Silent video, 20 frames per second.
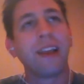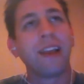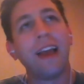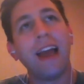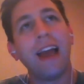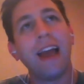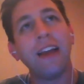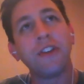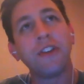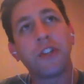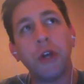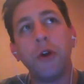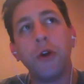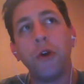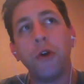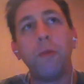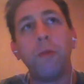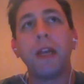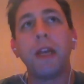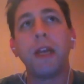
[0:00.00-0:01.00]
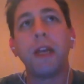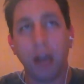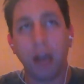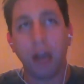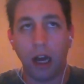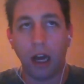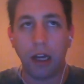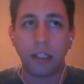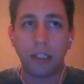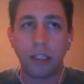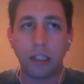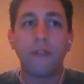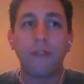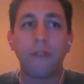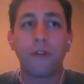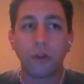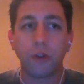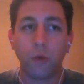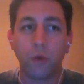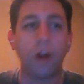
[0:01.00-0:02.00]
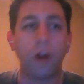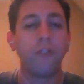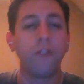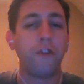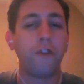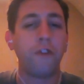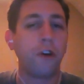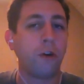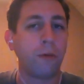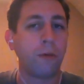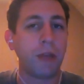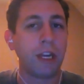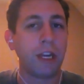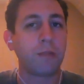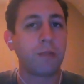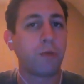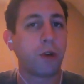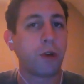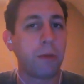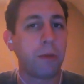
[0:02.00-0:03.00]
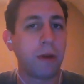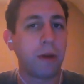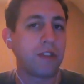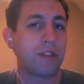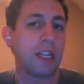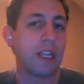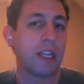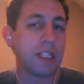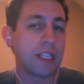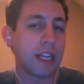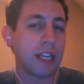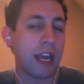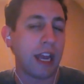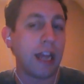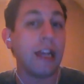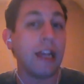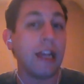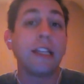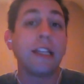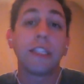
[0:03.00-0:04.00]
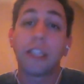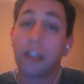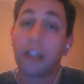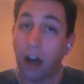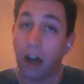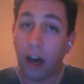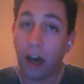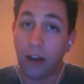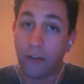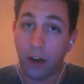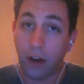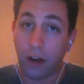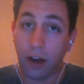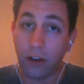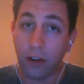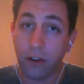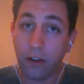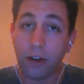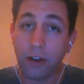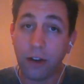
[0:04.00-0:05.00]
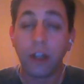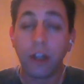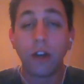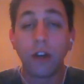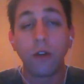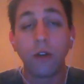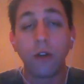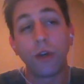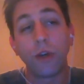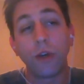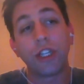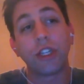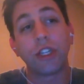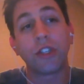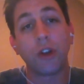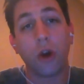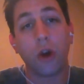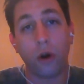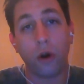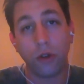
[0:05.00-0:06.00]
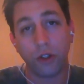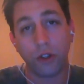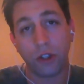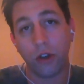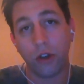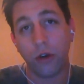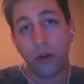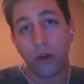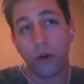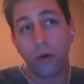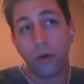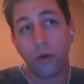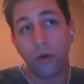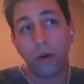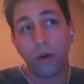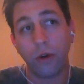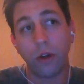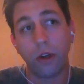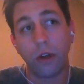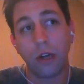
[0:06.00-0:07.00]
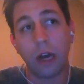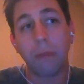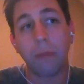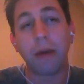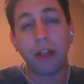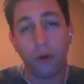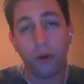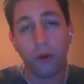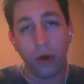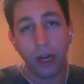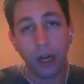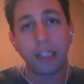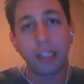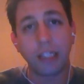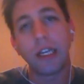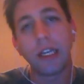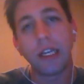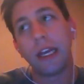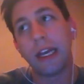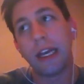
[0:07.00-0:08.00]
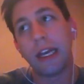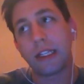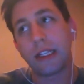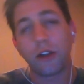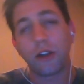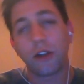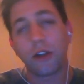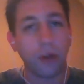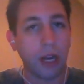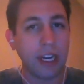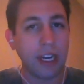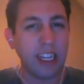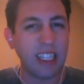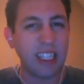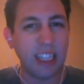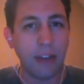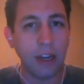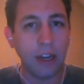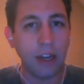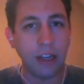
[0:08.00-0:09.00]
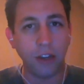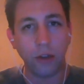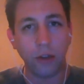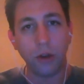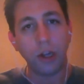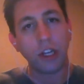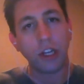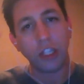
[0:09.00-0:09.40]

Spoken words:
And two, because if there's one film that is put above Citizen Kane, it's The Godfather, which is also, by the critics, it's also 1972.